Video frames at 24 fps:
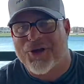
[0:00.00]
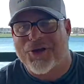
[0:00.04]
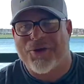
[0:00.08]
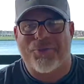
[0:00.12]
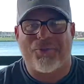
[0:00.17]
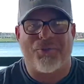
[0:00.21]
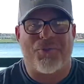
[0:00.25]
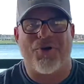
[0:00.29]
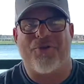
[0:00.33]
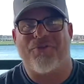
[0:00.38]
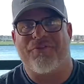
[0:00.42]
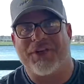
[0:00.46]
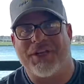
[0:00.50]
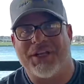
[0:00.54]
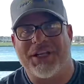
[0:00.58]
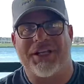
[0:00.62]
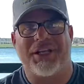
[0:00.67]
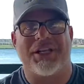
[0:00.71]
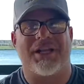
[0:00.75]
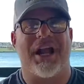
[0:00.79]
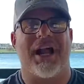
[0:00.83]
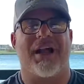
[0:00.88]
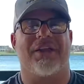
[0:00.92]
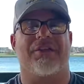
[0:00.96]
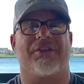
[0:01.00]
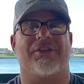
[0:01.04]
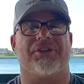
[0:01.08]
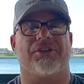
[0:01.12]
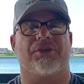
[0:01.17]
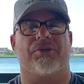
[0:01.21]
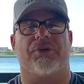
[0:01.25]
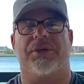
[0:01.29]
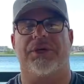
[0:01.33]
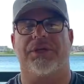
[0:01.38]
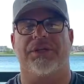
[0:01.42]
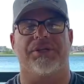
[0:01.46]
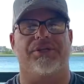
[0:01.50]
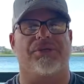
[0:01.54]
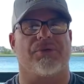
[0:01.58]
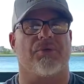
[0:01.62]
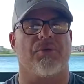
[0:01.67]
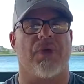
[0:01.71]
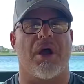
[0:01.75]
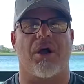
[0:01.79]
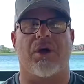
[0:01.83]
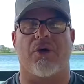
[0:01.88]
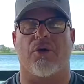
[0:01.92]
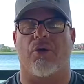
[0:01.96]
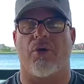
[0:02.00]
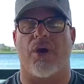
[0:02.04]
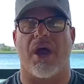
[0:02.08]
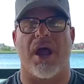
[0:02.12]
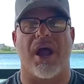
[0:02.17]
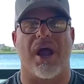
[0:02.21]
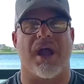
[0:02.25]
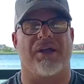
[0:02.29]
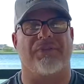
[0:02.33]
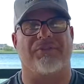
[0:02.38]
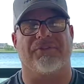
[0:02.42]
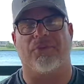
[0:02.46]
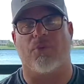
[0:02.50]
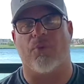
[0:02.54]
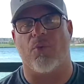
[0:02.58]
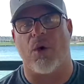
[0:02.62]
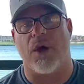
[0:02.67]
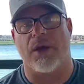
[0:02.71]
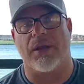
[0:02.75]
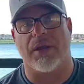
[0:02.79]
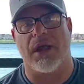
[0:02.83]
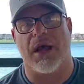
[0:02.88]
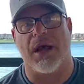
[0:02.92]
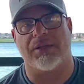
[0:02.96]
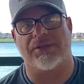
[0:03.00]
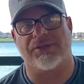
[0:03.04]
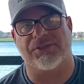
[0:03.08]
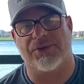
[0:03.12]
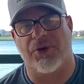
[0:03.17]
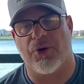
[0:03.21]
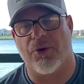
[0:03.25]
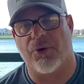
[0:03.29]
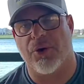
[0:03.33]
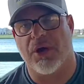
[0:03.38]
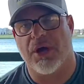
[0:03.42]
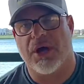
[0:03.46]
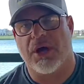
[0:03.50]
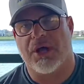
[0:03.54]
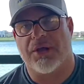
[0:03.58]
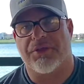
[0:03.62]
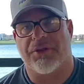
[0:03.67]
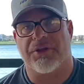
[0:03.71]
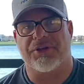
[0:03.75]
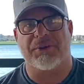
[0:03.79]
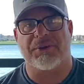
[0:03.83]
moving in and out of the trees or around grass or whatnot. So there's a